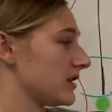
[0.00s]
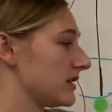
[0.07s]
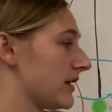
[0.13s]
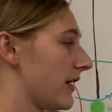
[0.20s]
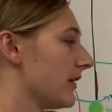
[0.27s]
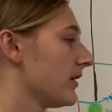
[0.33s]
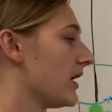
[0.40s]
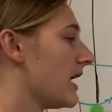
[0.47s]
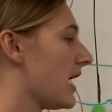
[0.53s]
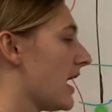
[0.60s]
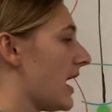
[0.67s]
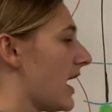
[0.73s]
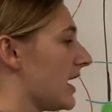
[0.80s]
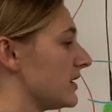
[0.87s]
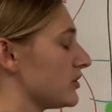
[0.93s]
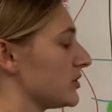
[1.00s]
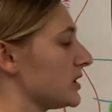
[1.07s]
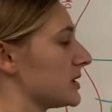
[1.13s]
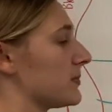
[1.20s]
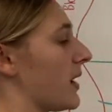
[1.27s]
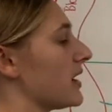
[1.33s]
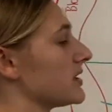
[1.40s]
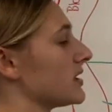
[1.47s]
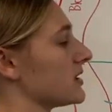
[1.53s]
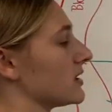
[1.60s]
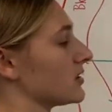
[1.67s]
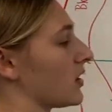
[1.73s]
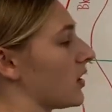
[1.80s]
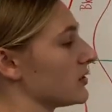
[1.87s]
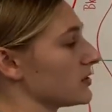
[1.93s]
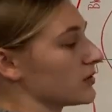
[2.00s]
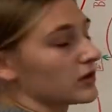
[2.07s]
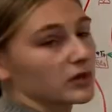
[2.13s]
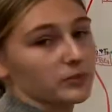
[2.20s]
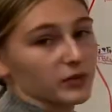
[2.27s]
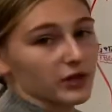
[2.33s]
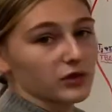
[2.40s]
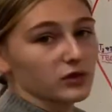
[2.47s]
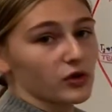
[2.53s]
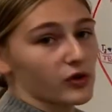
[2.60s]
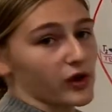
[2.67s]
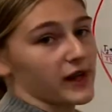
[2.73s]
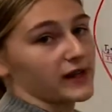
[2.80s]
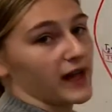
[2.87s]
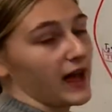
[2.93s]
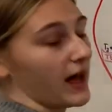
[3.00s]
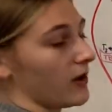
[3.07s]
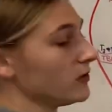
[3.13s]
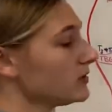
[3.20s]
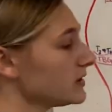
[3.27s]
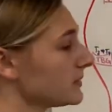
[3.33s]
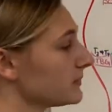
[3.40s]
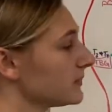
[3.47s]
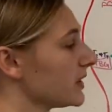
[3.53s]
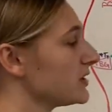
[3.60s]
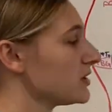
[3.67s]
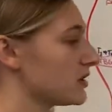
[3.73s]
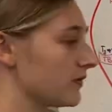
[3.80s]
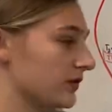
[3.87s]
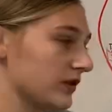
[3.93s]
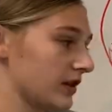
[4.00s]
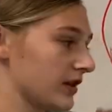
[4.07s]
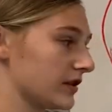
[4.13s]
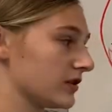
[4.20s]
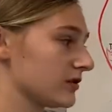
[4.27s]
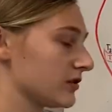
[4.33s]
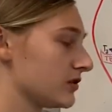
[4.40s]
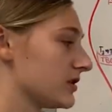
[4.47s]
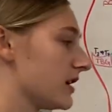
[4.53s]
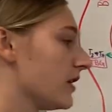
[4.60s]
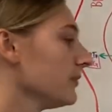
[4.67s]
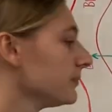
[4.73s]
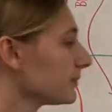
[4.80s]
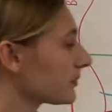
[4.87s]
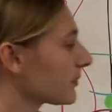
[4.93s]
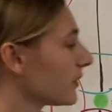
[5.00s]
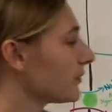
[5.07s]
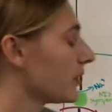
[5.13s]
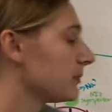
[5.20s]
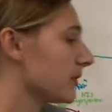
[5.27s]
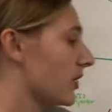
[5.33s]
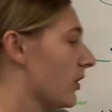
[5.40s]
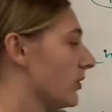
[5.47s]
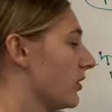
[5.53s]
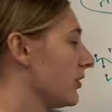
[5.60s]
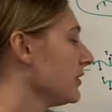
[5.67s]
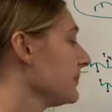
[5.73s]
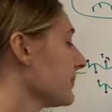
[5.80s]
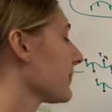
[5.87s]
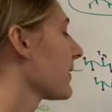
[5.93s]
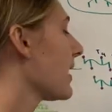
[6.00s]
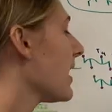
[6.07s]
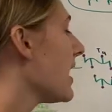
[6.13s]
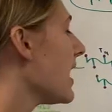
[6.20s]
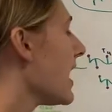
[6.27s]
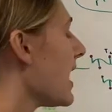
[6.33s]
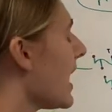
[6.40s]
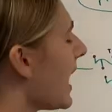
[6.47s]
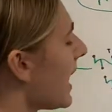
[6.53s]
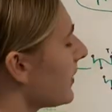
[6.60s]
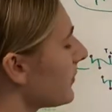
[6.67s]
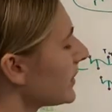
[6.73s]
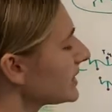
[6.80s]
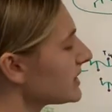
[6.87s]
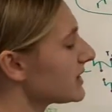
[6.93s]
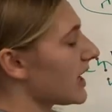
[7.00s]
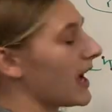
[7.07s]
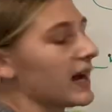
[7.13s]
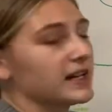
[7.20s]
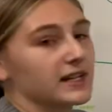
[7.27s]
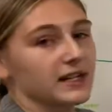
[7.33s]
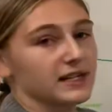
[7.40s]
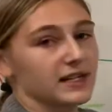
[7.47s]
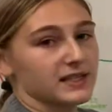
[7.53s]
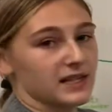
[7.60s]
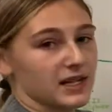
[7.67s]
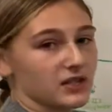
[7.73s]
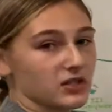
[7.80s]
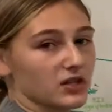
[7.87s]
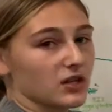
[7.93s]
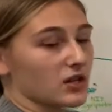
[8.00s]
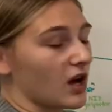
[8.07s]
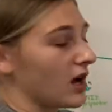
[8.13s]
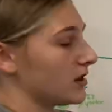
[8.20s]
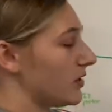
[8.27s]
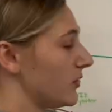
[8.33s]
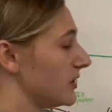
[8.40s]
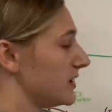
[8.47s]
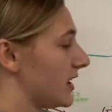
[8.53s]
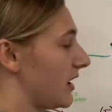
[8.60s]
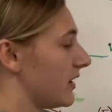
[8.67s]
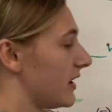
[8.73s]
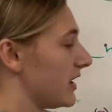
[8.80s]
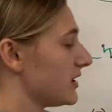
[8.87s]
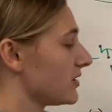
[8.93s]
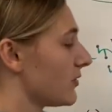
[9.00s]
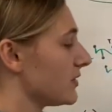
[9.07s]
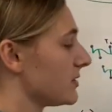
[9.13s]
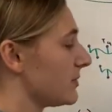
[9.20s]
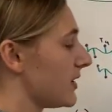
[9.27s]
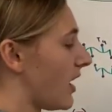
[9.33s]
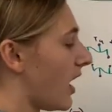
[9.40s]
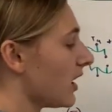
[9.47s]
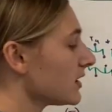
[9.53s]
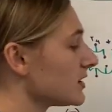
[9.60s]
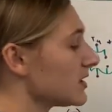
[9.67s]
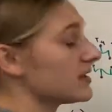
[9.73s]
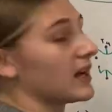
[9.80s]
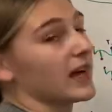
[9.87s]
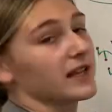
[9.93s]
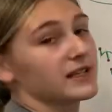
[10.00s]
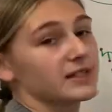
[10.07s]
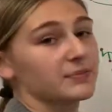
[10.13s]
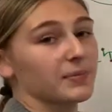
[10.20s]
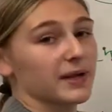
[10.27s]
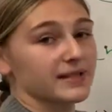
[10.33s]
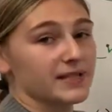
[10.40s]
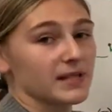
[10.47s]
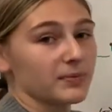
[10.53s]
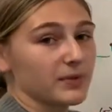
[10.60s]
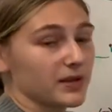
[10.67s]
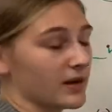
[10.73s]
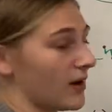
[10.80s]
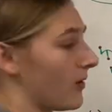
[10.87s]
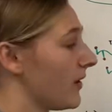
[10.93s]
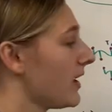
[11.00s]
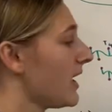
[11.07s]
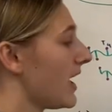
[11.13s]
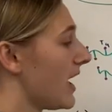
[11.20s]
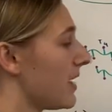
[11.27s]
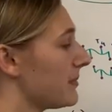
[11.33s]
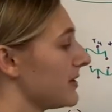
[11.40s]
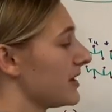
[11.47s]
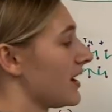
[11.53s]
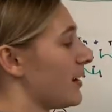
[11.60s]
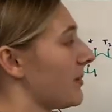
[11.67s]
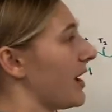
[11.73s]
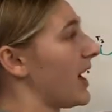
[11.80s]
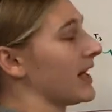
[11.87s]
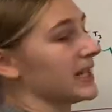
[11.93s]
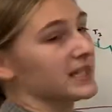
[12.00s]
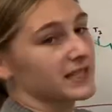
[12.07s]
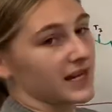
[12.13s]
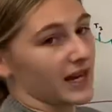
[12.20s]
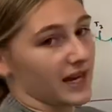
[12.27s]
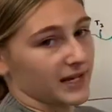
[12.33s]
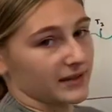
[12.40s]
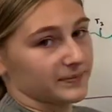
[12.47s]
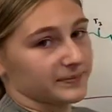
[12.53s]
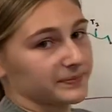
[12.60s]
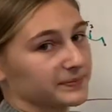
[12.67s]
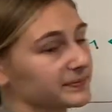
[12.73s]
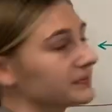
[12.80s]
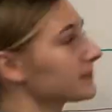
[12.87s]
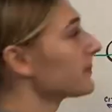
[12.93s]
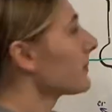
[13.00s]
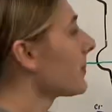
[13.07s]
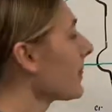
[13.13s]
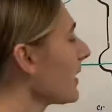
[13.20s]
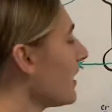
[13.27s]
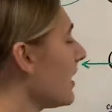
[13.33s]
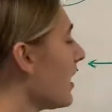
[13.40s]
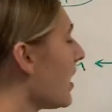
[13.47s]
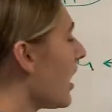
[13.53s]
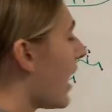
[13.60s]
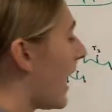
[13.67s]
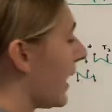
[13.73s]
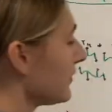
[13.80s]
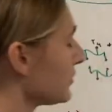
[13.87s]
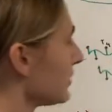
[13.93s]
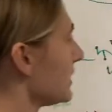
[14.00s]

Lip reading: cell. And during this process, it's also going to bring chloride out into the follicular cell from the colloid. And once the iodide gets into the colloid cell, it's going to be oxidized by TPO and become iodine. After this